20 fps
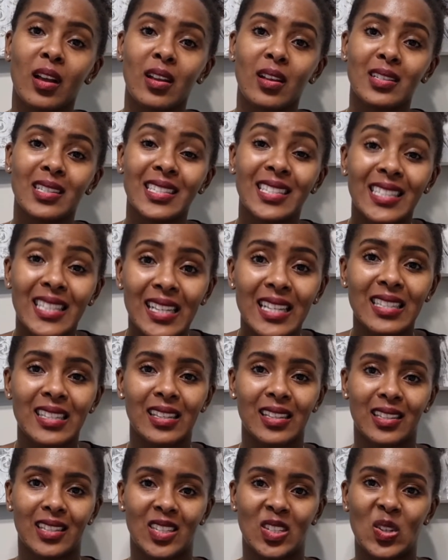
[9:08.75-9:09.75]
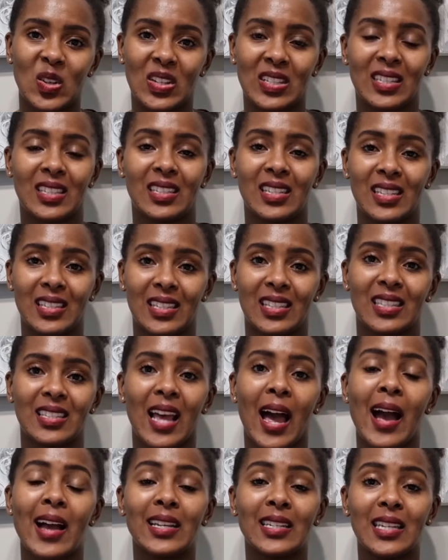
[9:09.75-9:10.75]
ceases to exist in
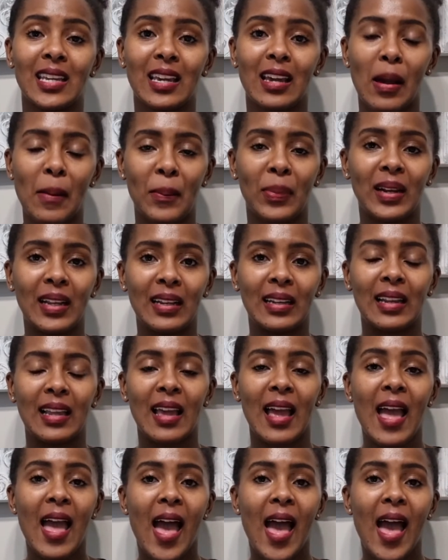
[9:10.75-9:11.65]
society completely.